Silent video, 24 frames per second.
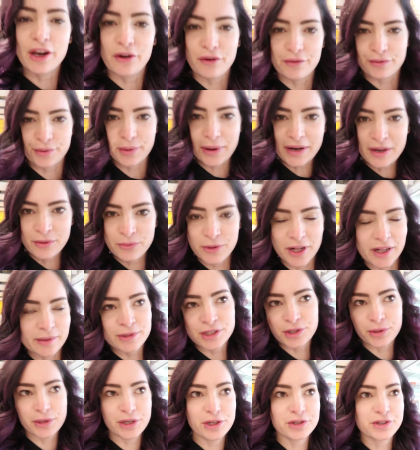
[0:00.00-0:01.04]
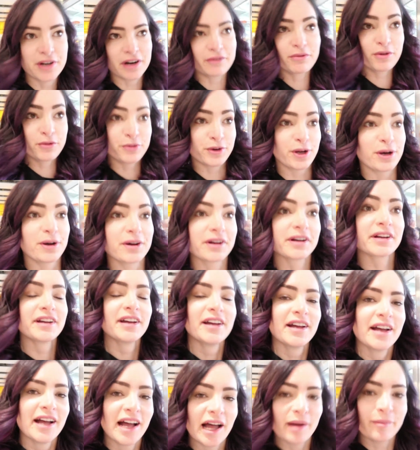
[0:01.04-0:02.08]
Hello everyone, welcome to a new travel vlog.
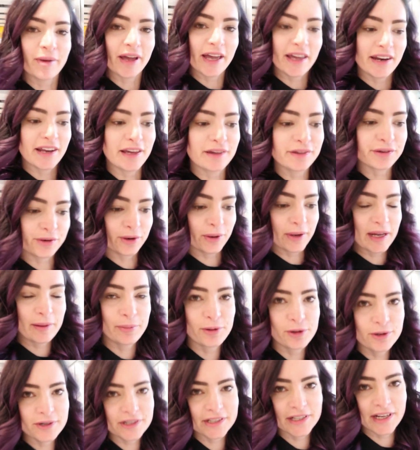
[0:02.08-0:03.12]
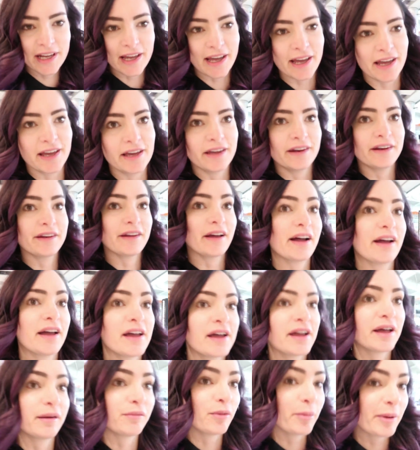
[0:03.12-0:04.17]
I'm at Heathrow Airport and I
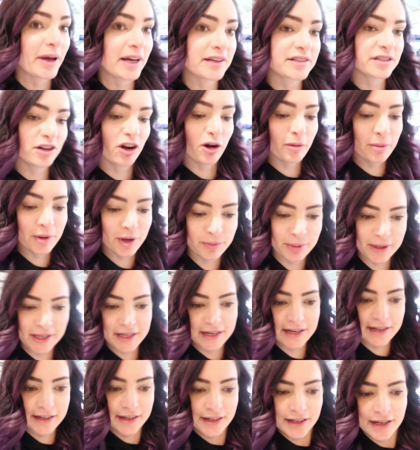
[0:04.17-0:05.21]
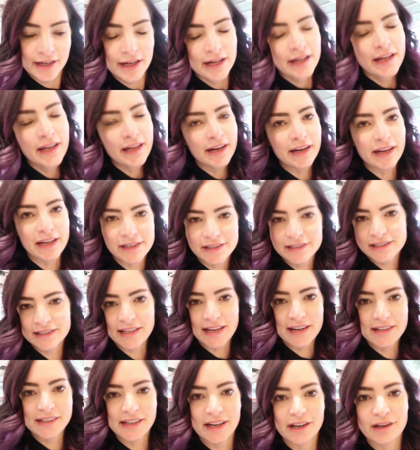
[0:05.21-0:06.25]
am about to hop on a plane and head to
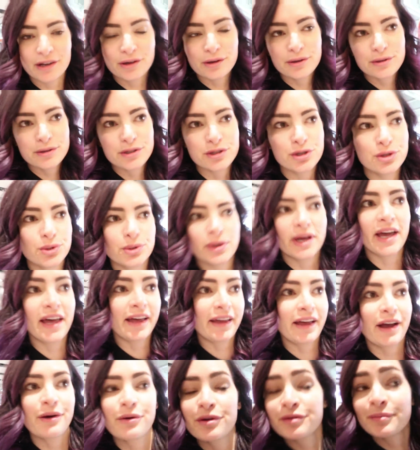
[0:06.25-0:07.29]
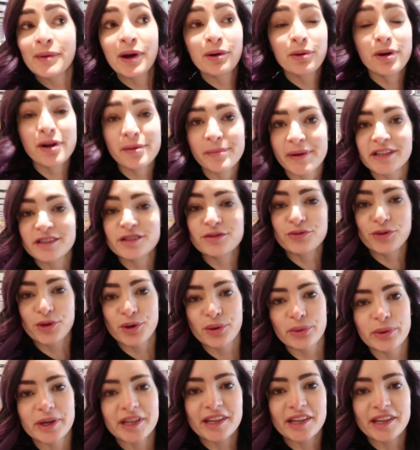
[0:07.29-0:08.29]
San Diego to hang out with my workmates for a